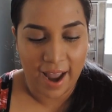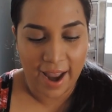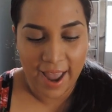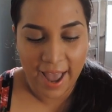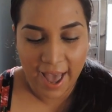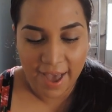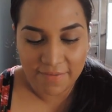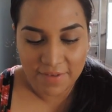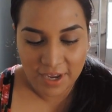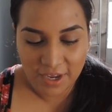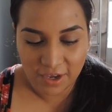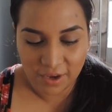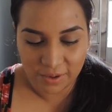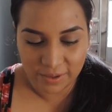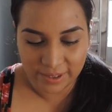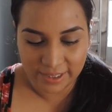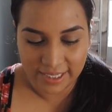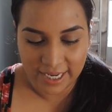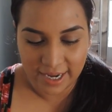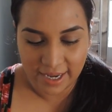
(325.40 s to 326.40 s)
I haven't
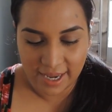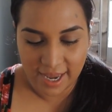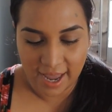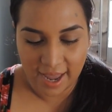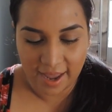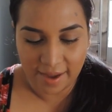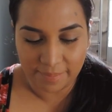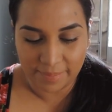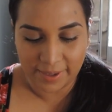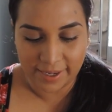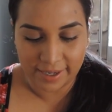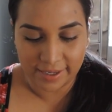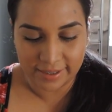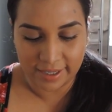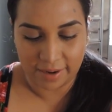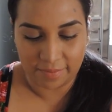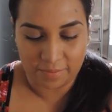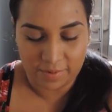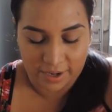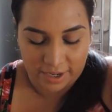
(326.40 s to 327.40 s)
used it yet because
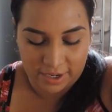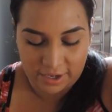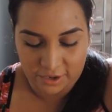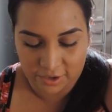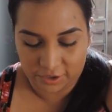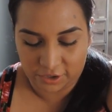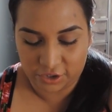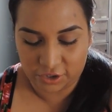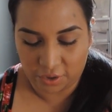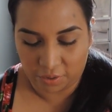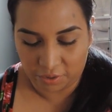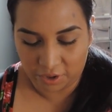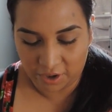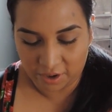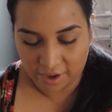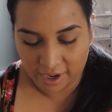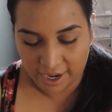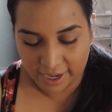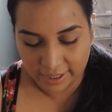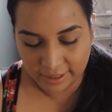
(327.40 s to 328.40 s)
I wanted to show
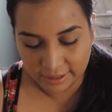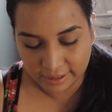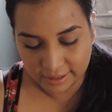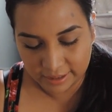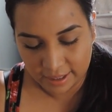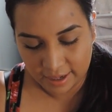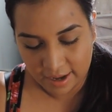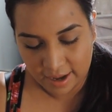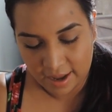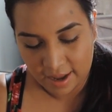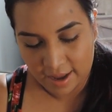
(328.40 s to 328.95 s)
you guys.